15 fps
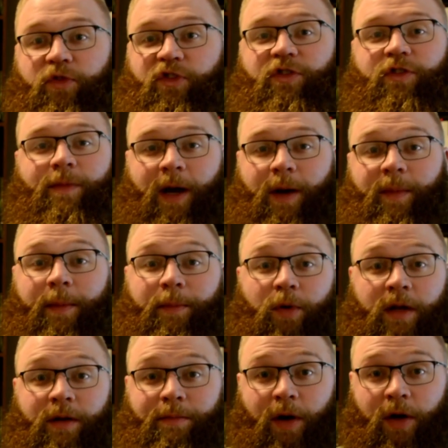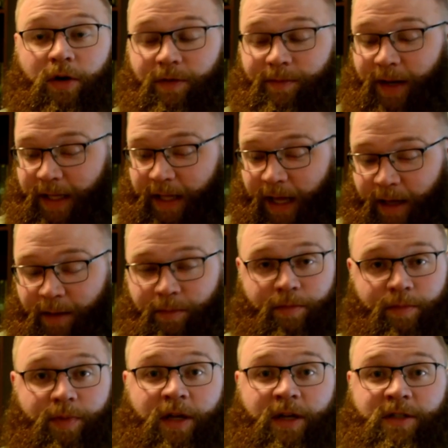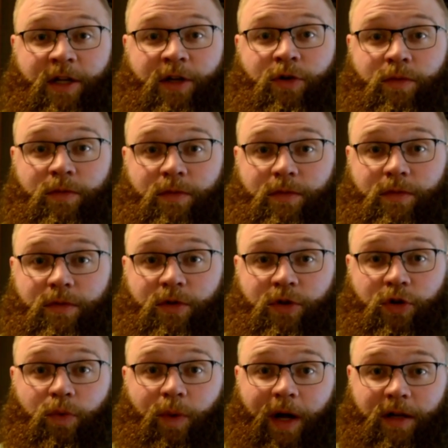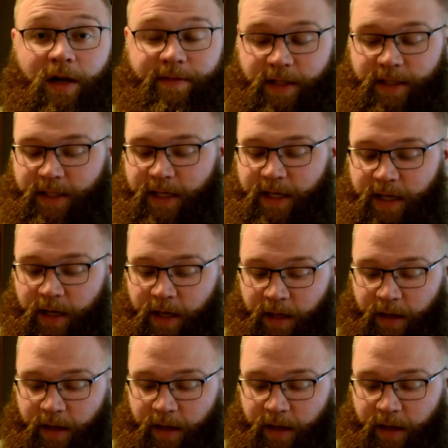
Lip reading: just about my bread and butter in my game because I don't do well off the tee.